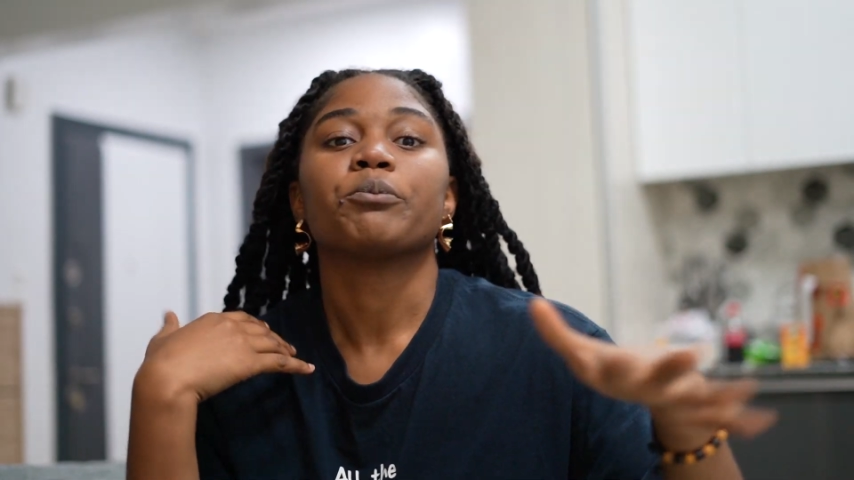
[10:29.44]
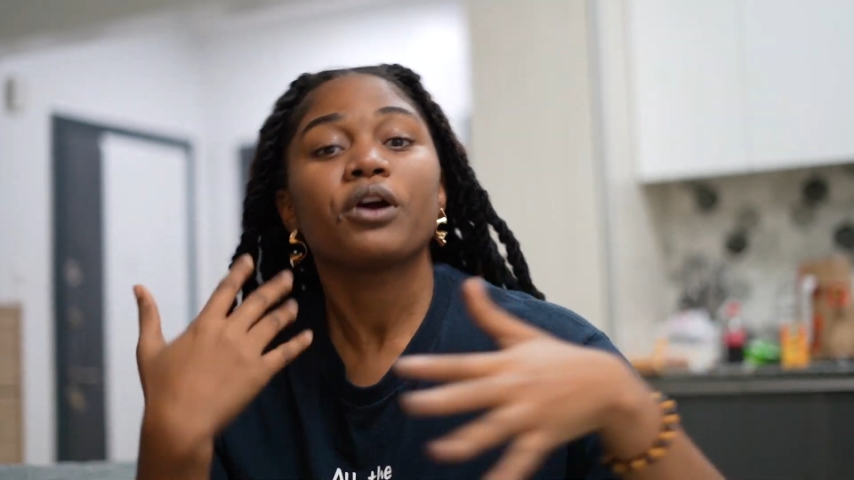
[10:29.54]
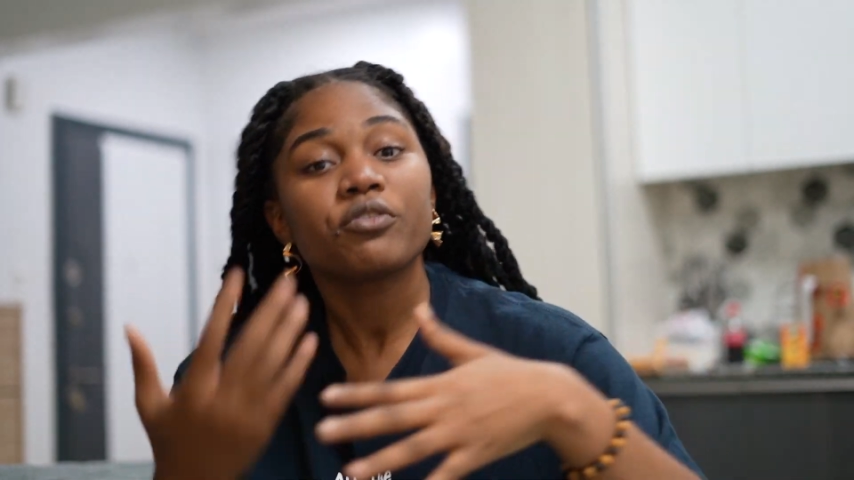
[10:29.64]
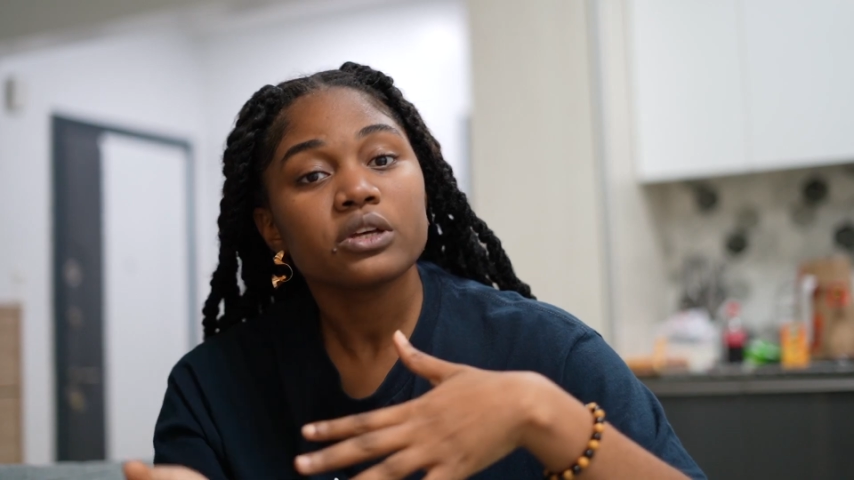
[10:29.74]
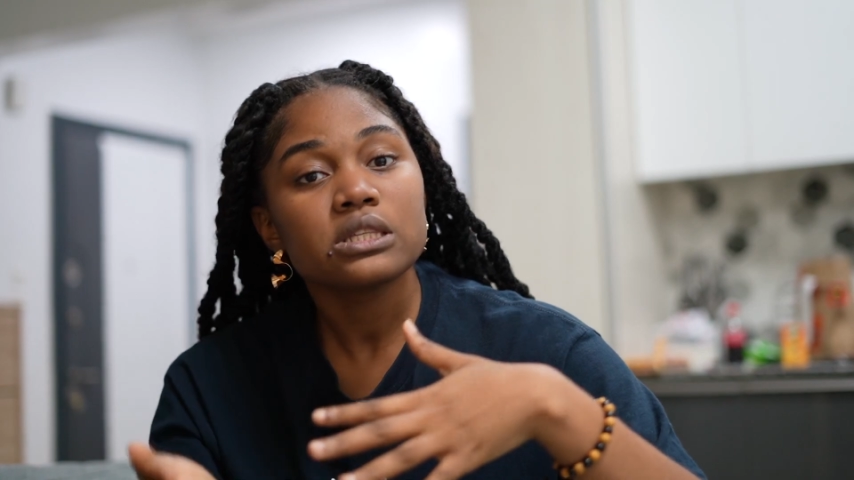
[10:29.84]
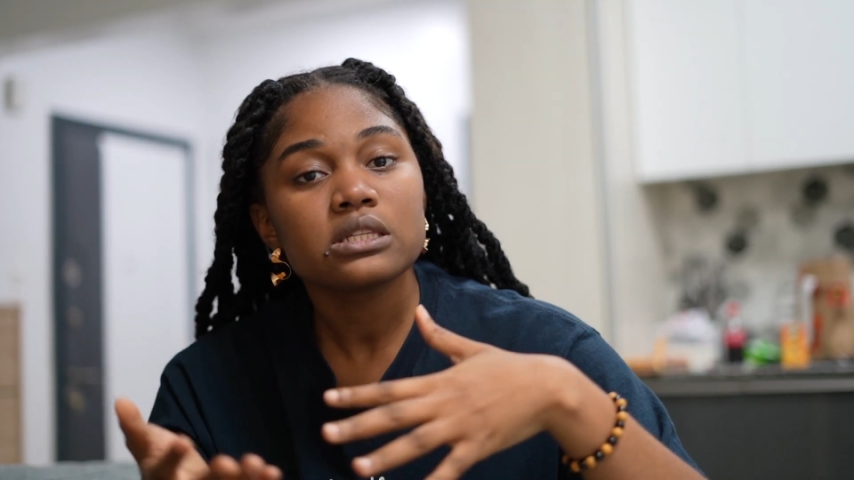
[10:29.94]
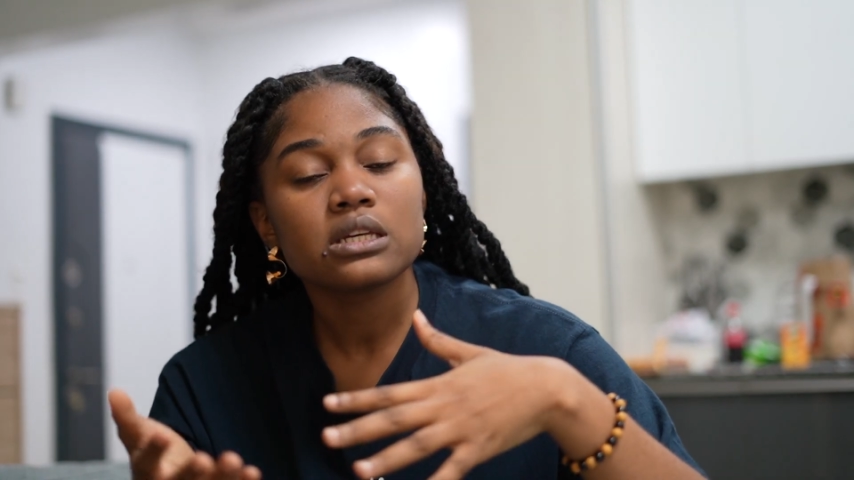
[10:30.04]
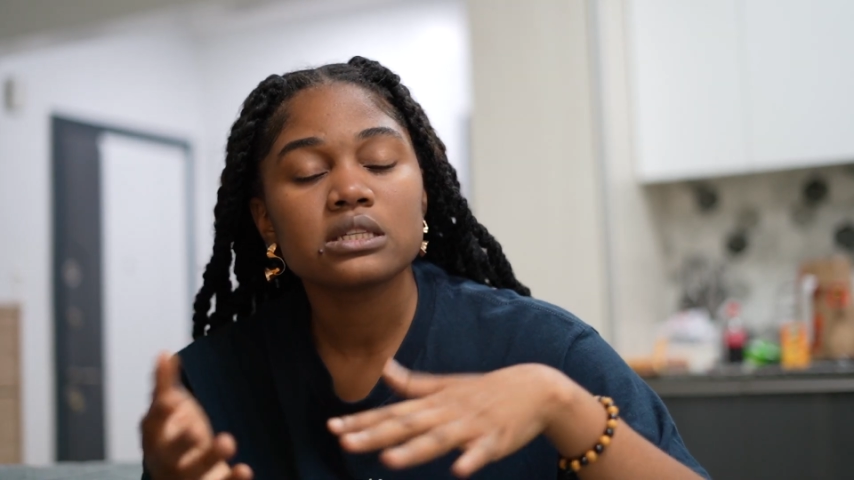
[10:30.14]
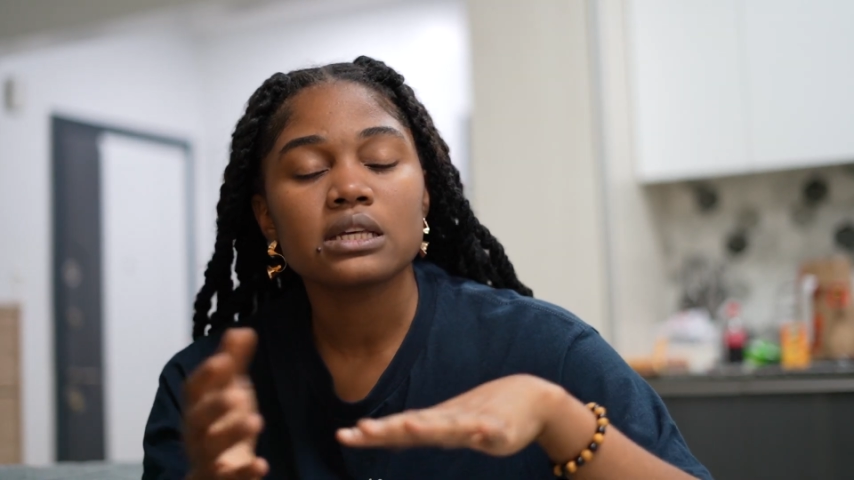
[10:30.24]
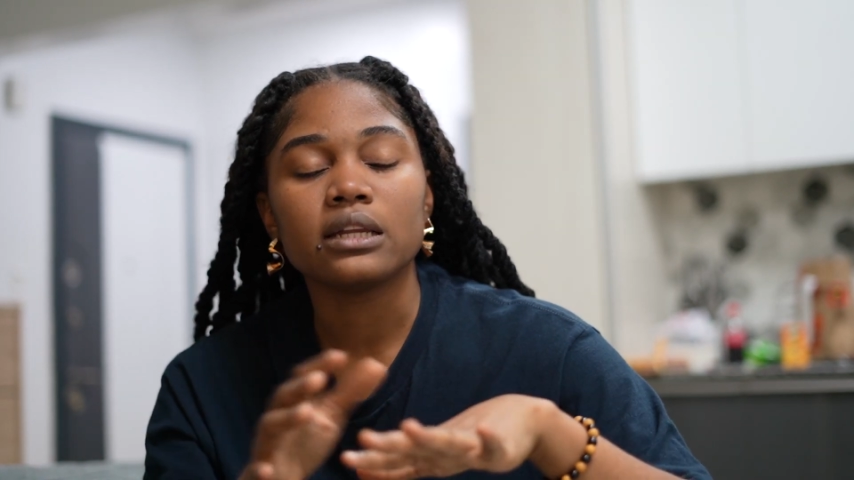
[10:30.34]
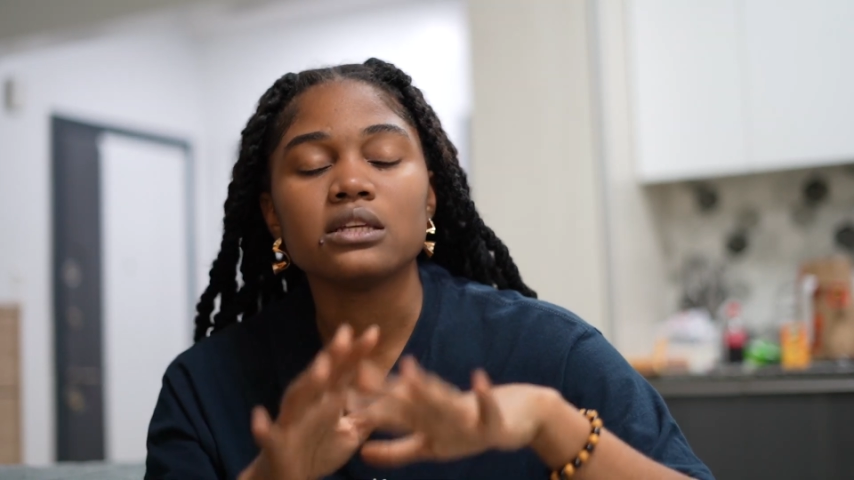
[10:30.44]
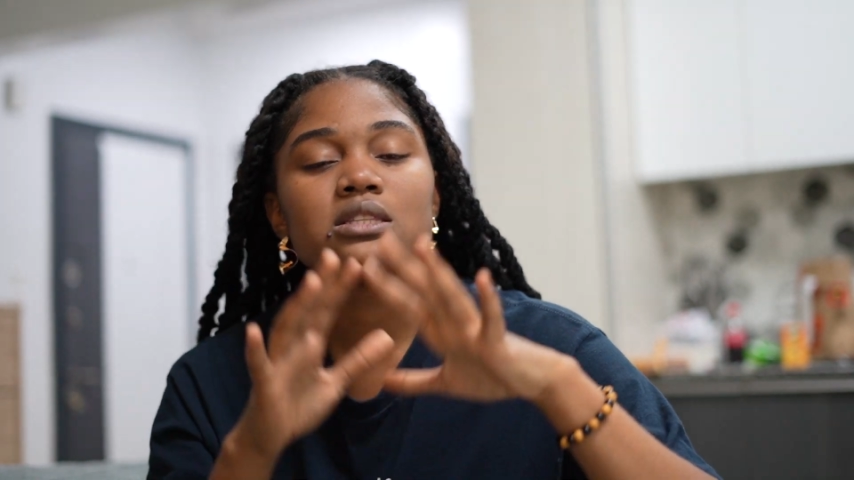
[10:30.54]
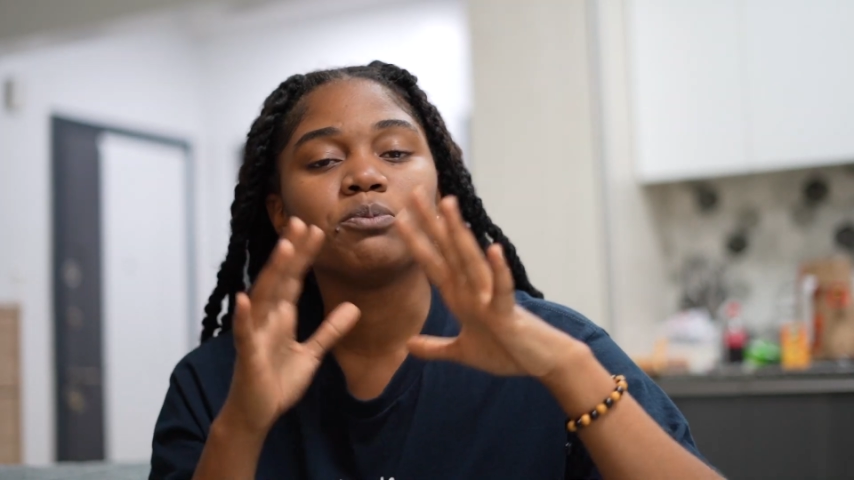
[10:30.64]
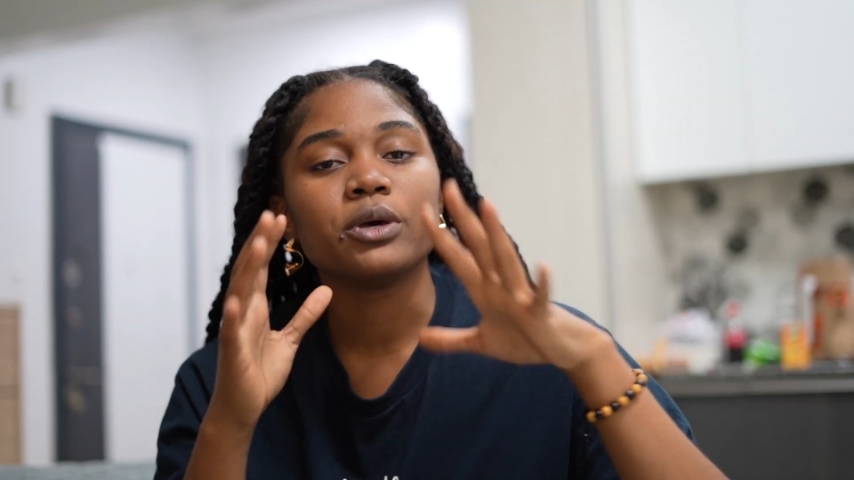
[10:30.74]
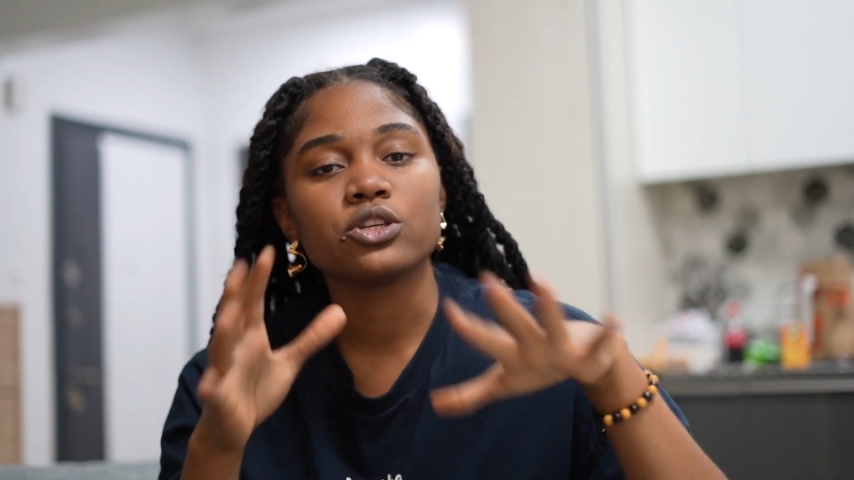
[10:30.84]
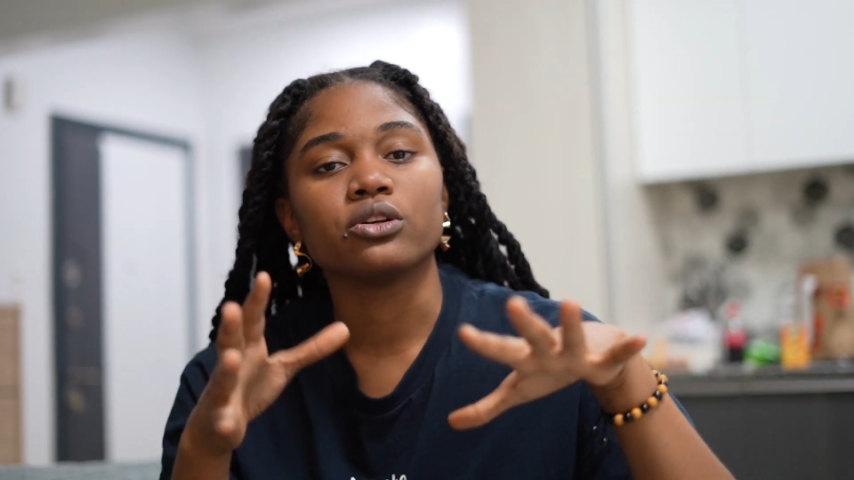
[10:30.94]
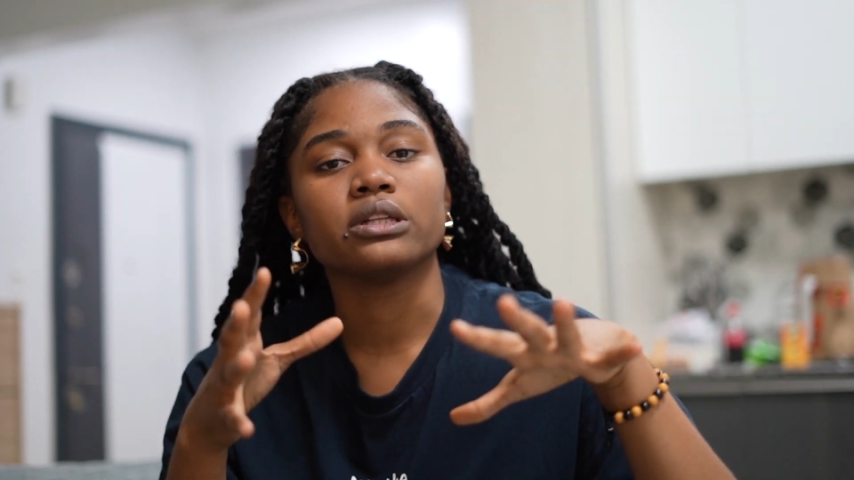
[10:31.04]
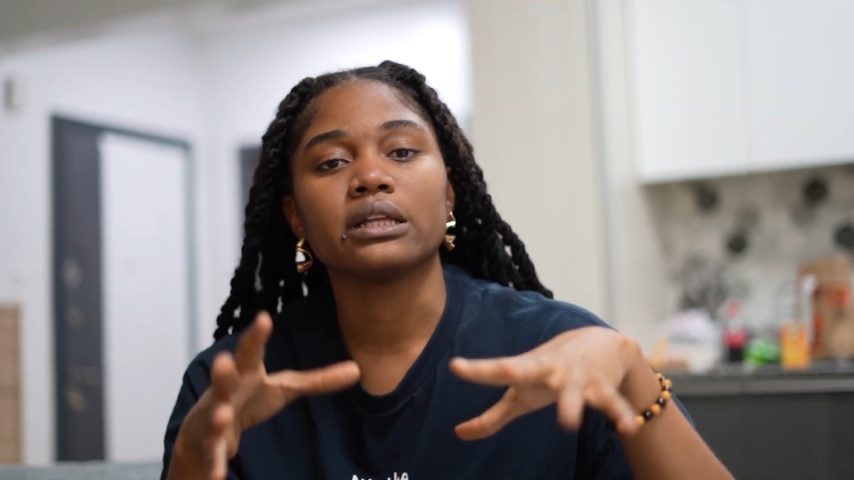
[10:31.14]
preferences, and it's based on